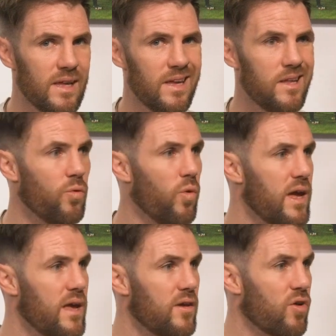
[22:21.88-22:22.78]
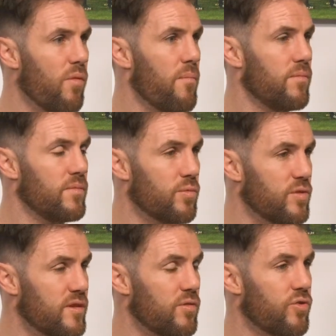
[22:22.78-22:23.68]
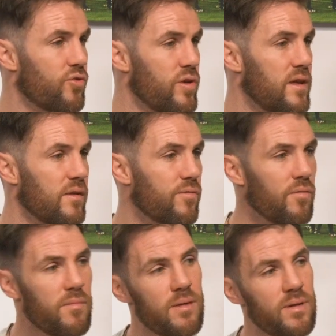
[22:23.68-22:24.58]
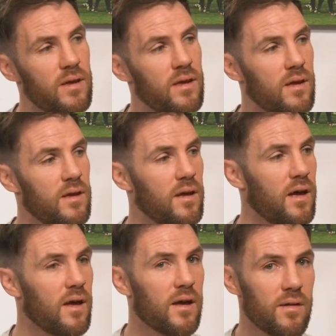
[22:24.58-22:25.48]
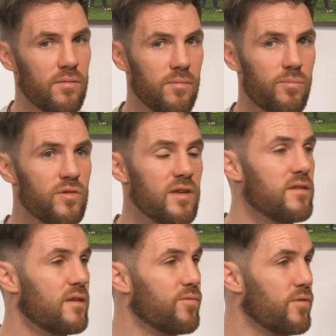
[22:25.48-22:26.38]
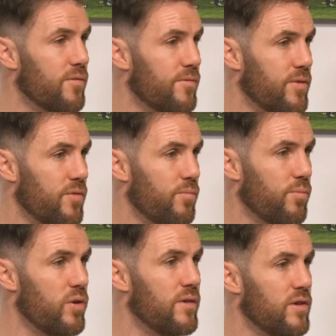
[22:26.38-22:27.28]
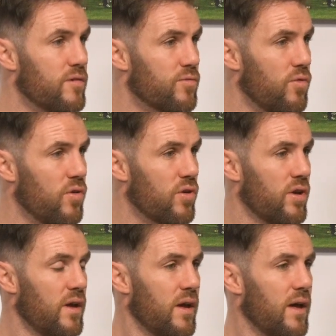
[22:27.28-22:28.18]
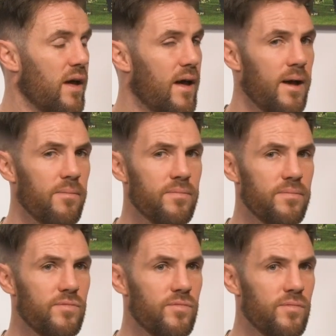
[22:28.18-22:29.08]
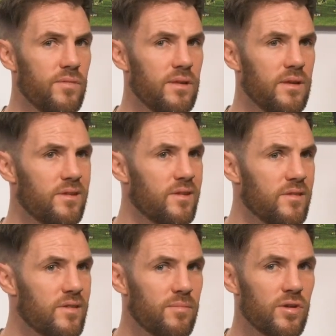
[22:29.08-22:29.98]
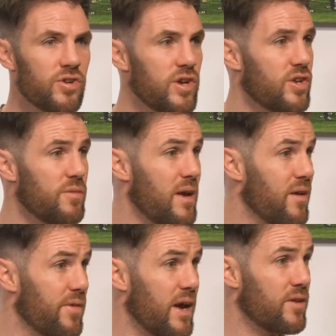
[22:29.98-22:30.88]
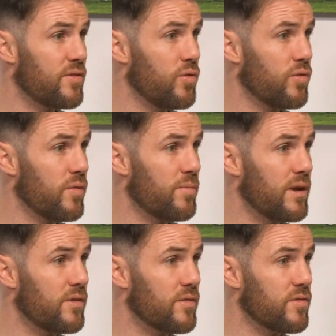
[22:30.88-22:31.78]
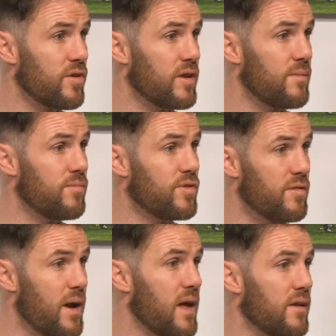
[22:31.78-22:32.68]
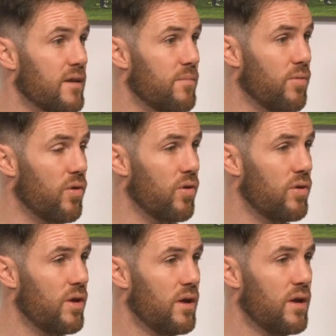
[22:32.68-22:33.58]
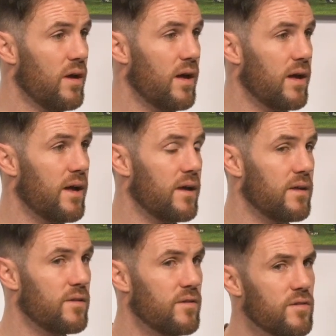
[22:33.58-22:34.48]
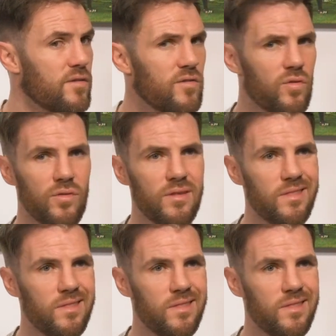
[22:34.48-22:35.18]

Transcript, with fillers: in the way, coming, they were still retreating from maybe uh, presenting for the the previous ruck. Um, it didn't seem like J J may have had two or three players outside him demanding the ball. Uh, so